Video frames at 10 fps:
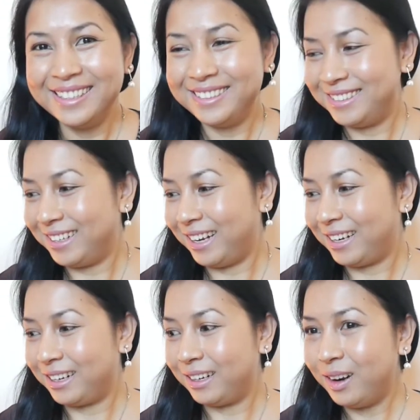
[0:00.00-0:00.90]
She's
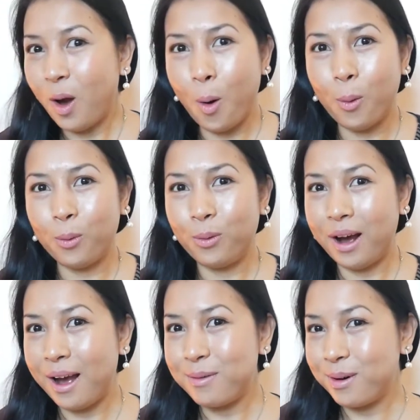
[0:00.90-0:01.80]
like, no,
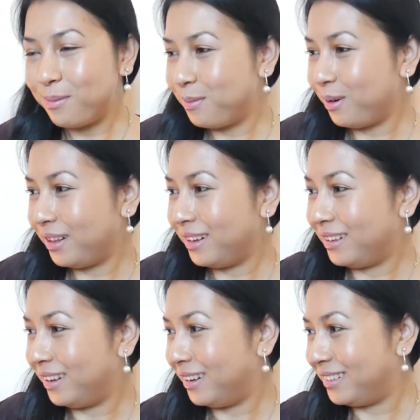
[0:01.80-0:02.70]
I want more than
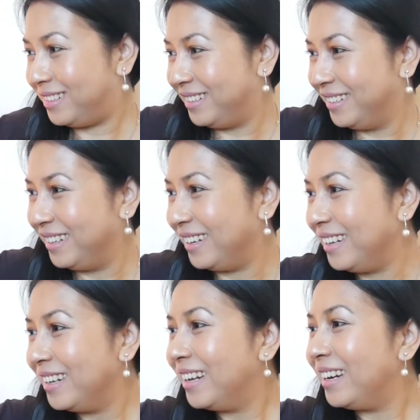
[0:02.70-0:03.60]
that.
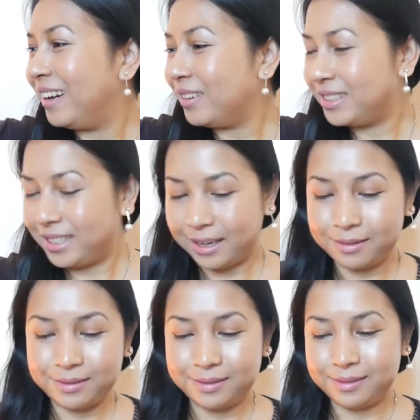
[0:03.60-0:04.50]
No, sit
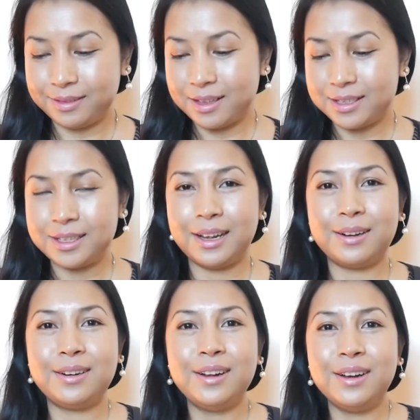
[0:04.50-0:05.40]
down. Sit
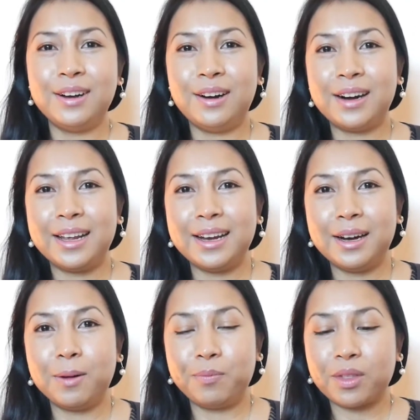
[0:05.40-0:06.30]
down. Alright,
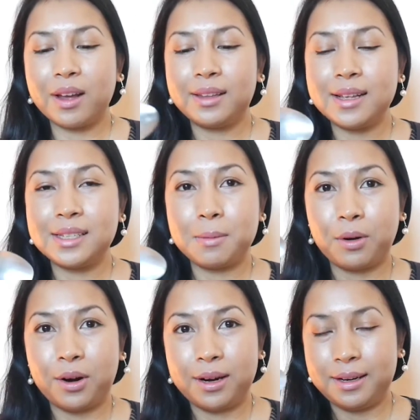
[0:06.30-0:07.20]
tasting
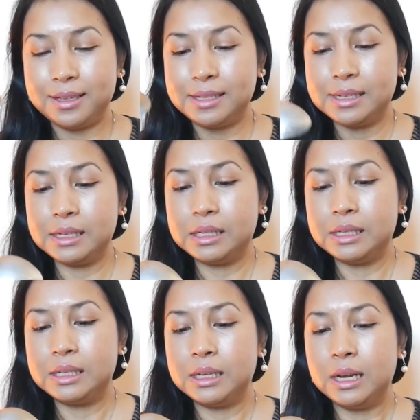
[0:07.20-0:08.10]
part. This
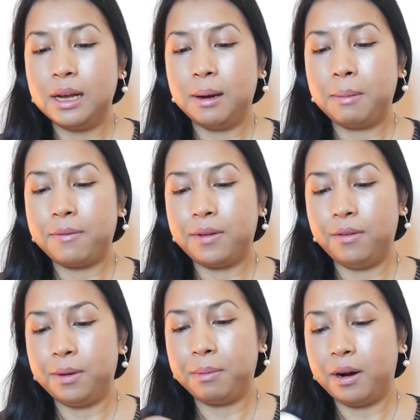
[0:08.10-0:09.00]
is my
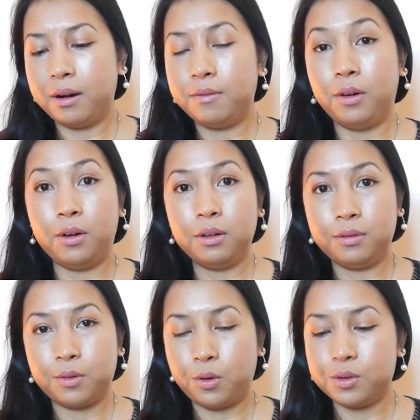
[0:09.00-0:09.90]
favorite part of all,
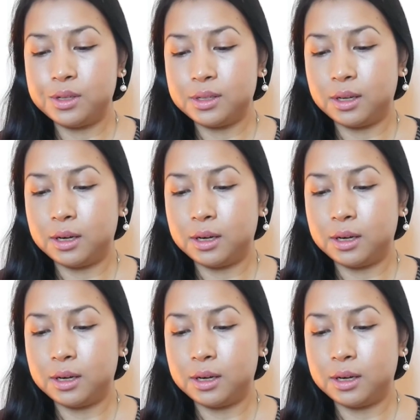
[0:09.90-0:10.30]
of course.